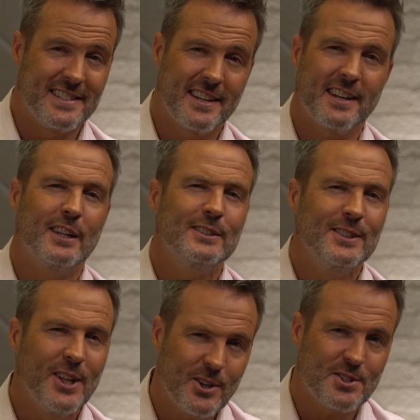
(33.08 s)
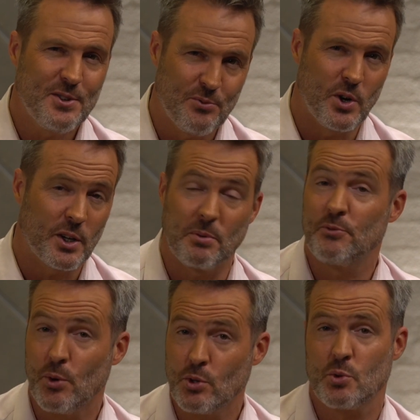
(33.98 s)
done a lot of work
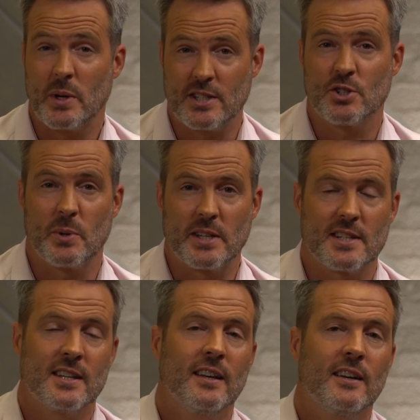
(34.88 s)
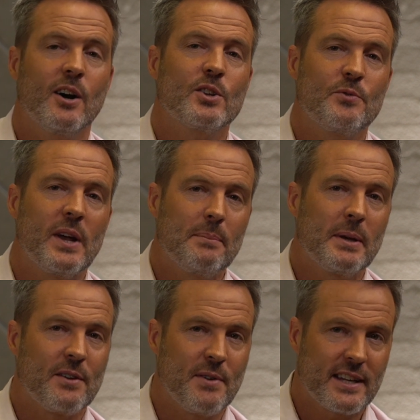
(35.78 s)
before 2020 on
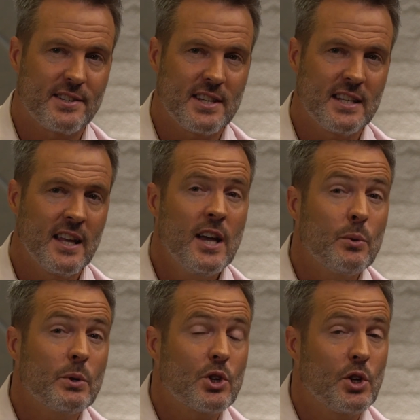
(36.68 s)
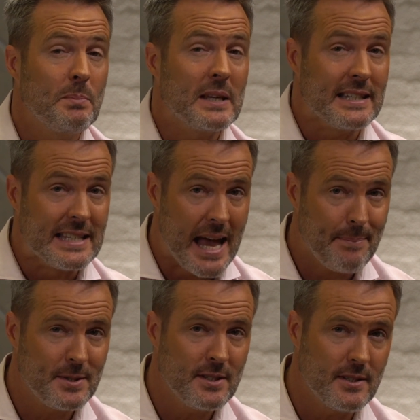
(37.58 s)
developing a vaccine which could be
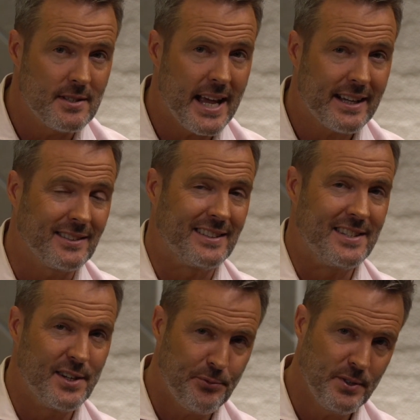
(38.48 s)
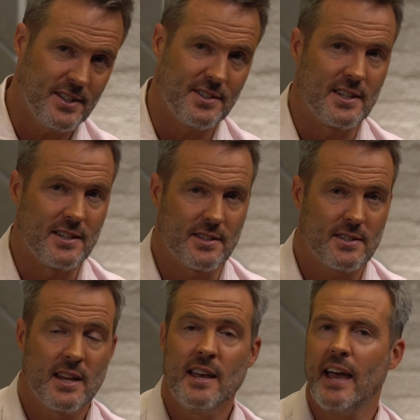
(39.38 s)
adapted to tackle different
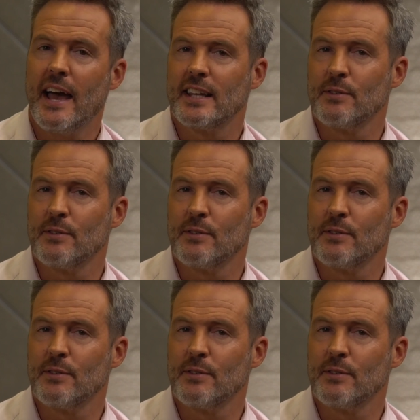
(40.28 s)
diseases and,